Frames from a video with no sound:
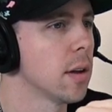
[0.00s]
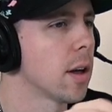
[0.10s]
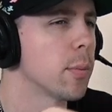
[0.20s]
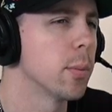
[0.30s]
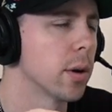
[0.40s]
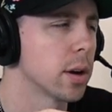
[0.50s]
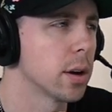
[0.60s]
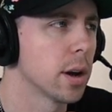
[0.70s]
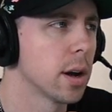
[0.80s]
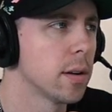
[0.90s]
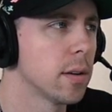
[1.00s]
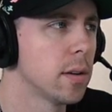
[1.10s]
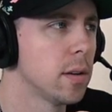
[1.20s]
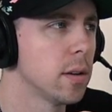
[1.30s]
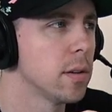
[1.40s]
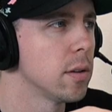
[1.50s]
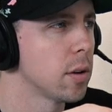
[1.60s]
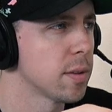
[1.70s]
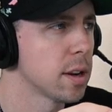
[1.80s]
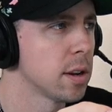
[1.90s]
a lot of people are good at. Yeah. You
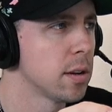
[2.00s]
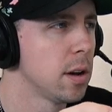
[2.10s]
know what I'm saying?